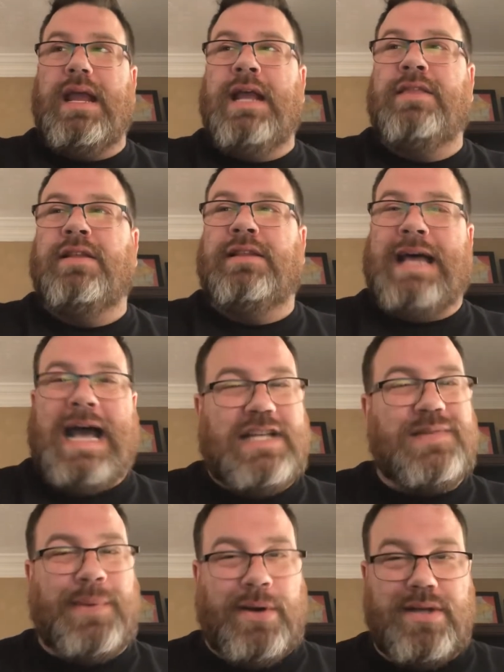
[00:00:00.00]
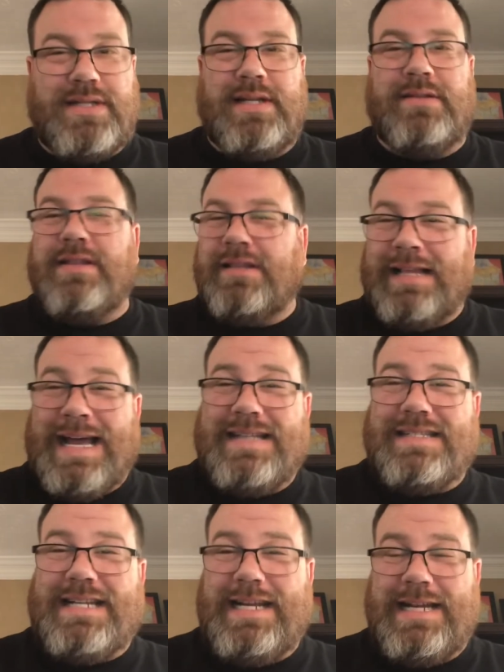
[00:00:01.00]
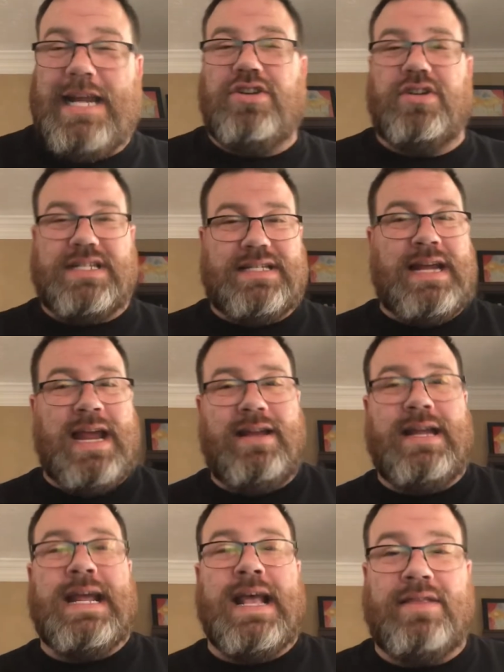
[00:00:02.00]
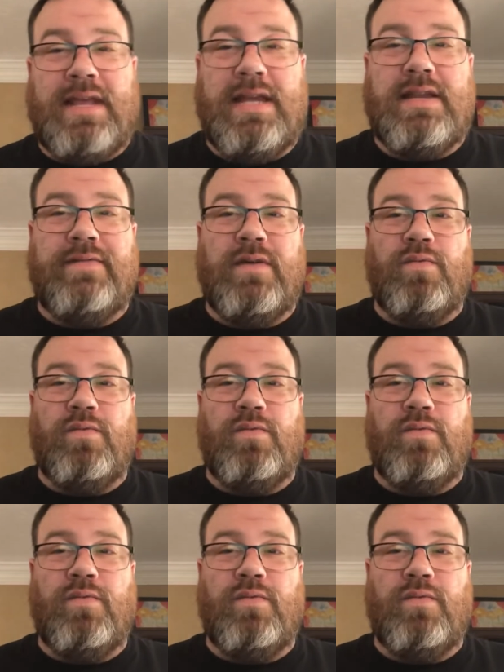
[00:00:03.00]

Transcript: And the last teenager standing at the end of it